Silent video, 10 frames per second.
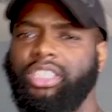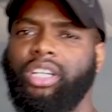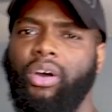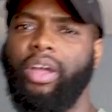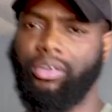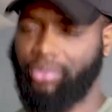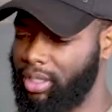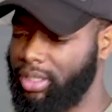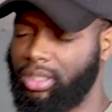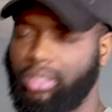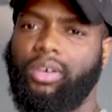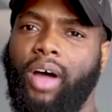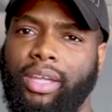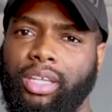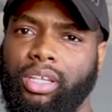should go ahead and release it so
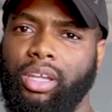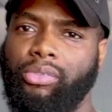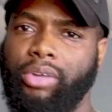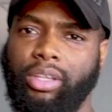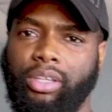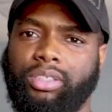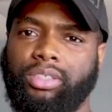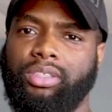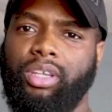I can get rid of this